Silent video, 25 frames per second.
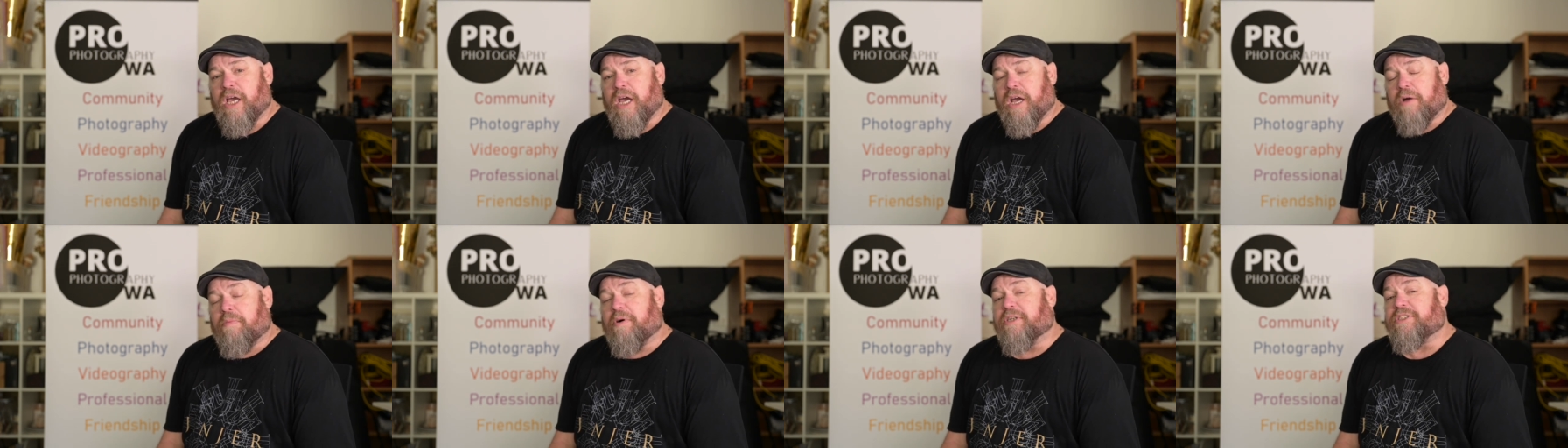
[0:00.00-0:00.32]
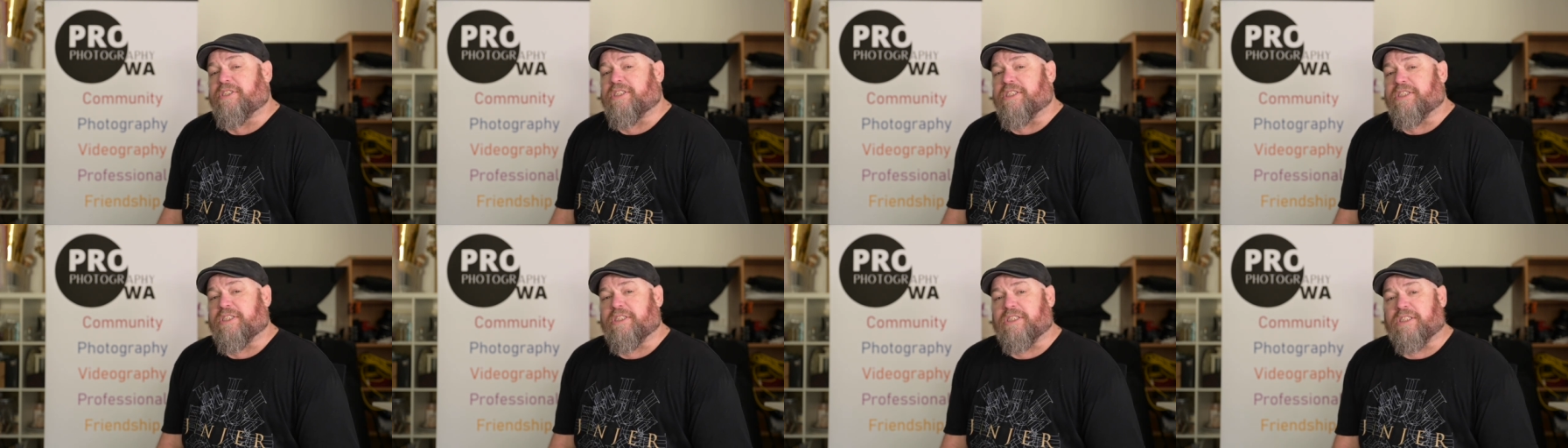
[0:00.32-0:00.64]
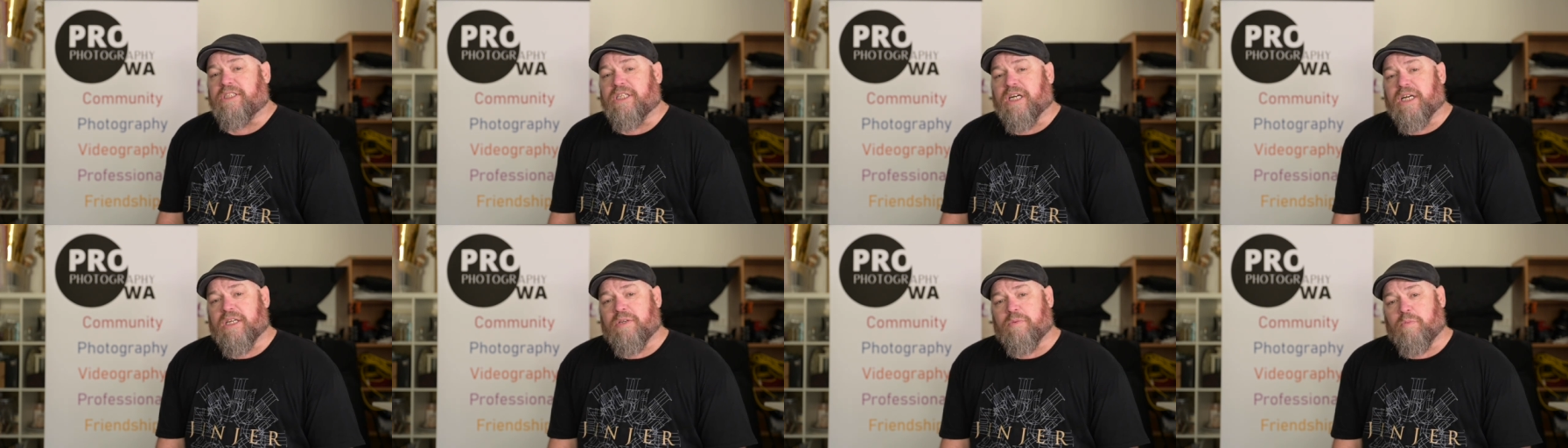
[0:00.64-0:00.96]
Once this is
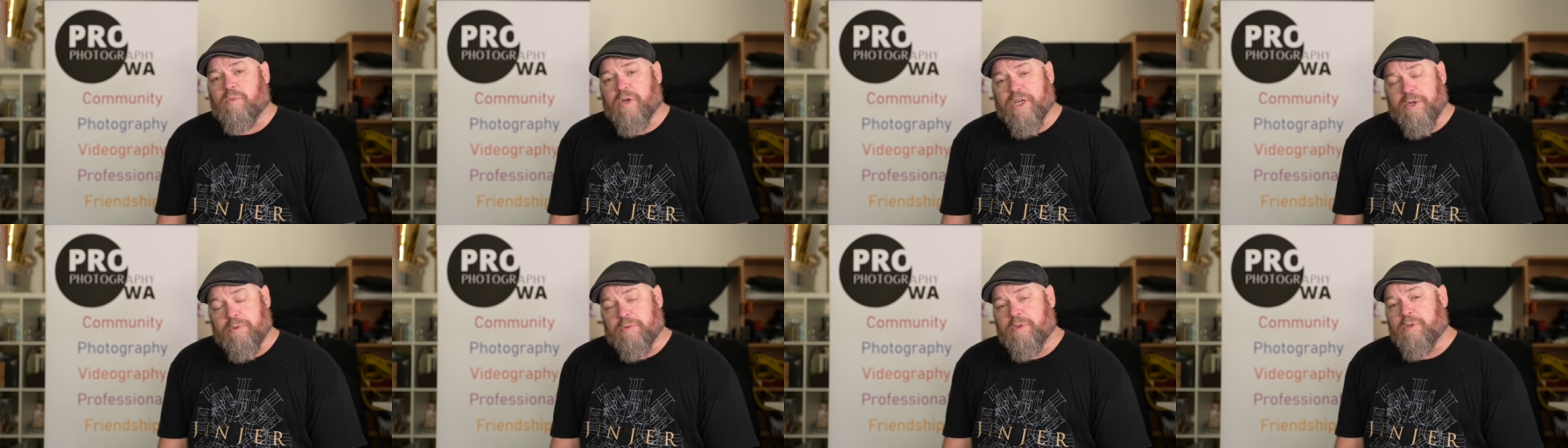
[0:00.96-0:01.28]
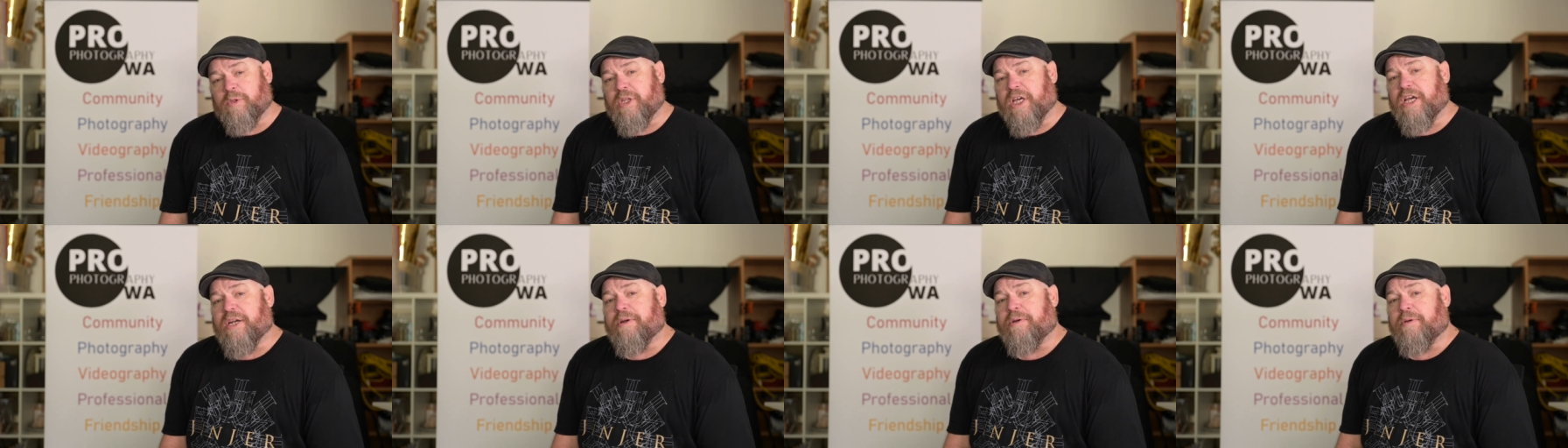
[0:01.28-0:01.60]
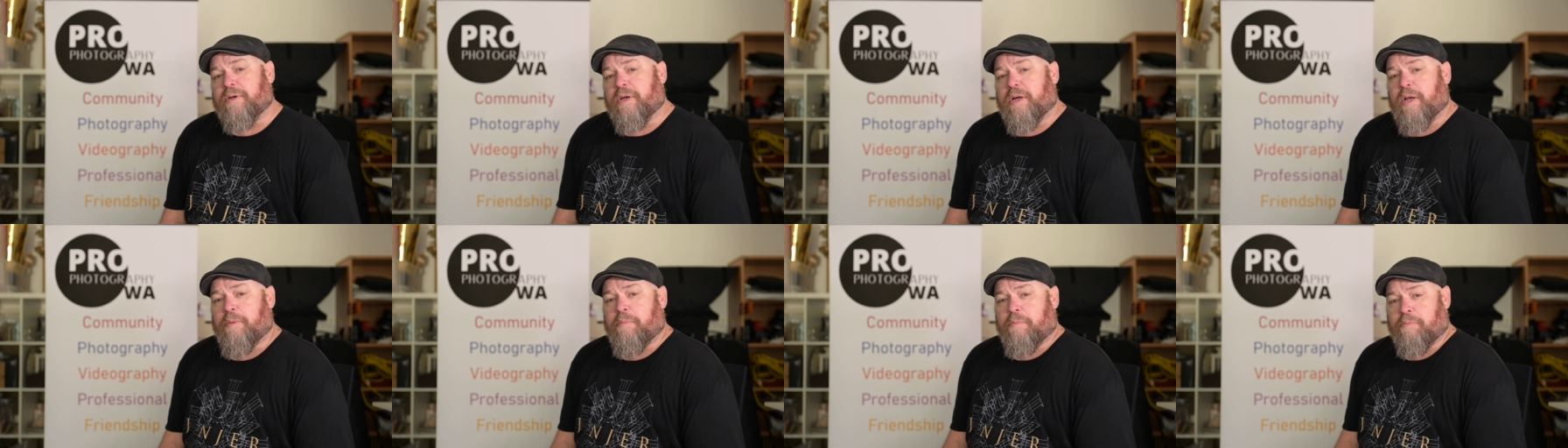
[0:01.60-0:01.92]
done, we will
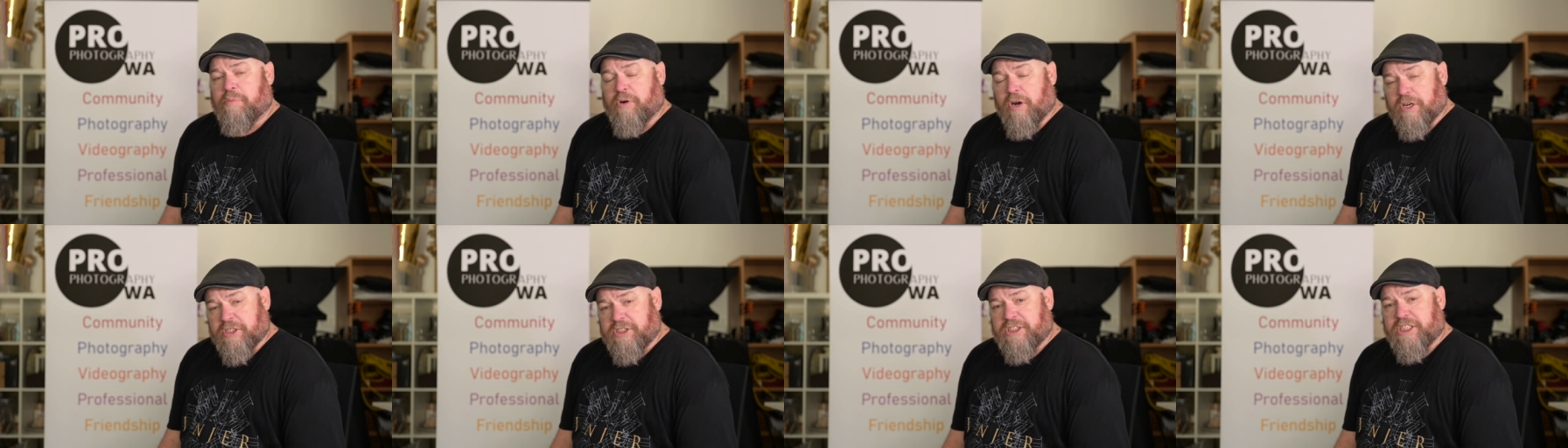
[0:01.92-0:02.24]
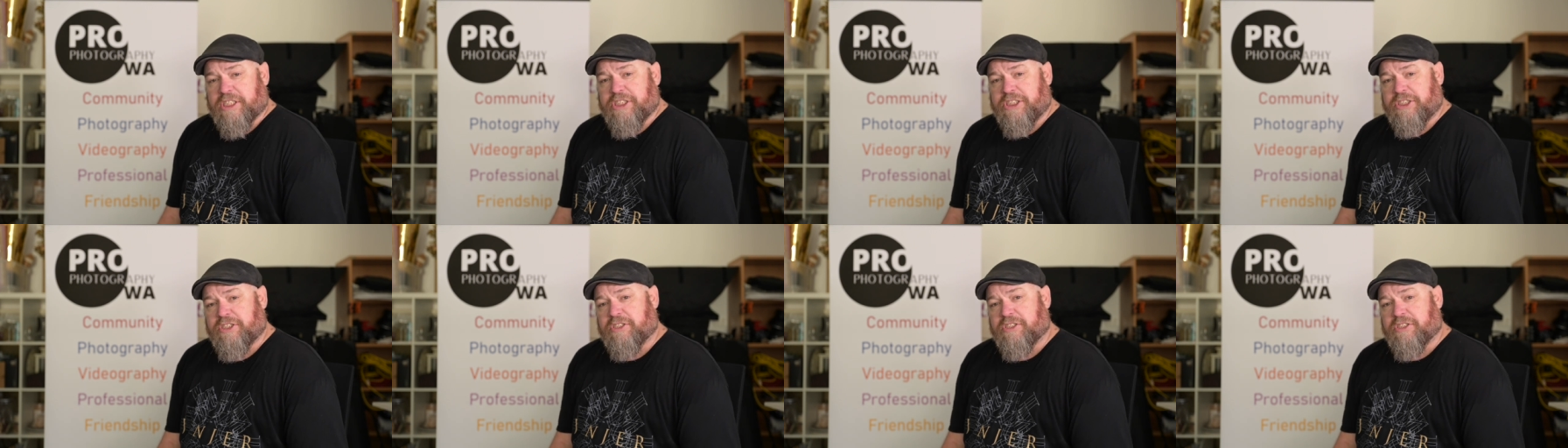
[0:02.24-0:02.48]
then process